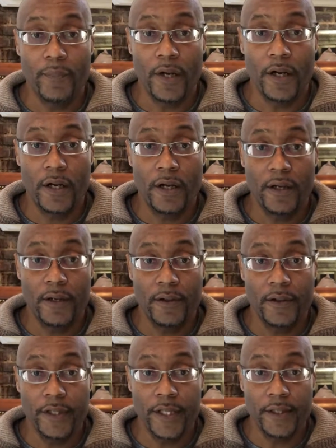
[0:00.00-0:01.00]

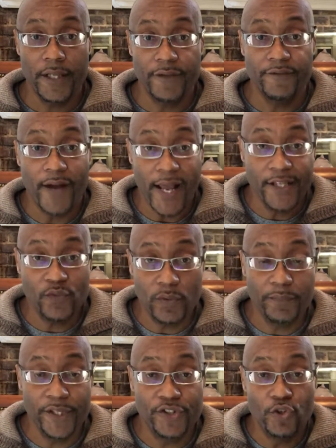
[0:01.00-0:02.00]
advice
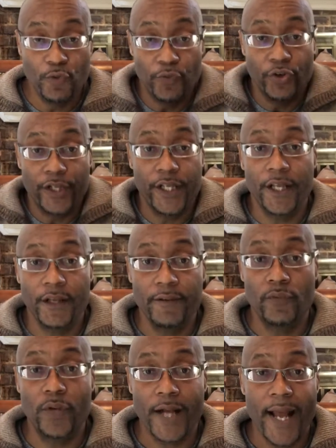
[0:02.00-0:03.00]
would be to
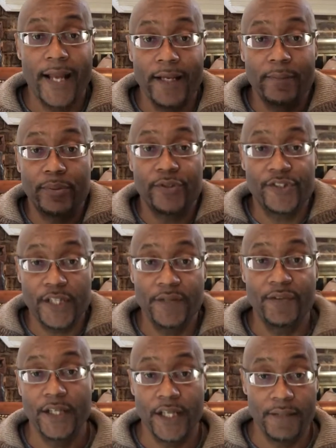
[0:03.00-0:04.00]
forgive what I am
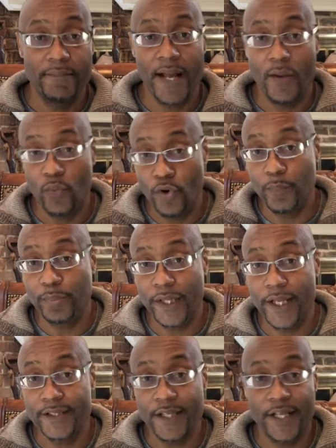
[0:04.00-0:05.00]
perceiving in my
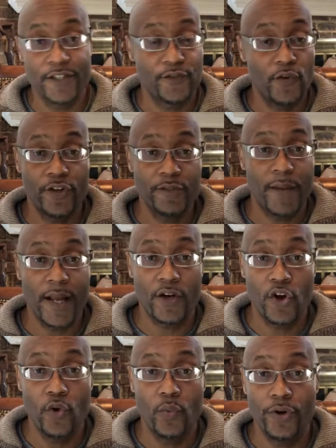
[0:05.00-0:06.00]
workplace as far as my
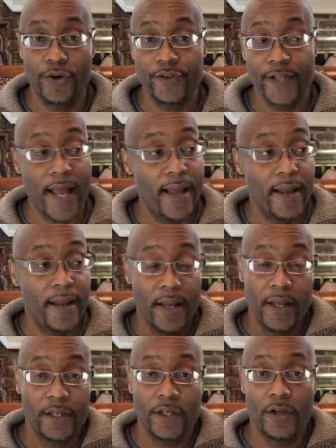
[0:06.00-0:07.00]
coworkers.
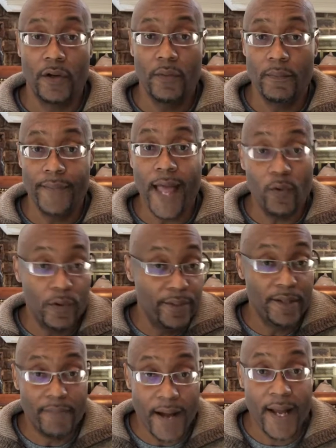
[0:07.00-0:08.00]
That will
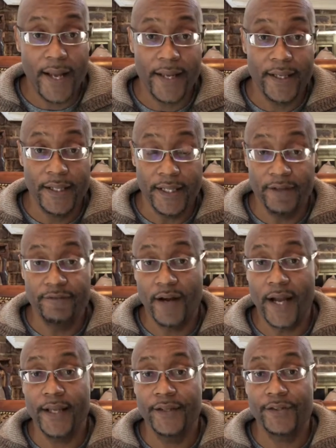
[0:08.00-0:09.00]
be my
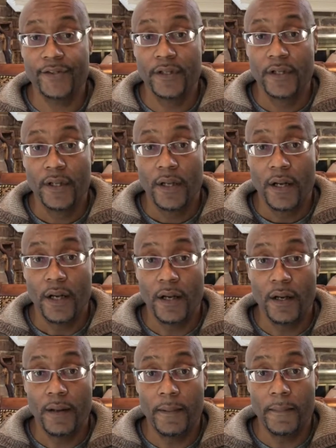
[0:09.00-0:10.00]
advice.
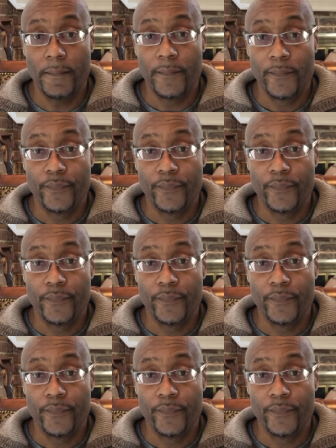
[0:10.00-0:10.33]
To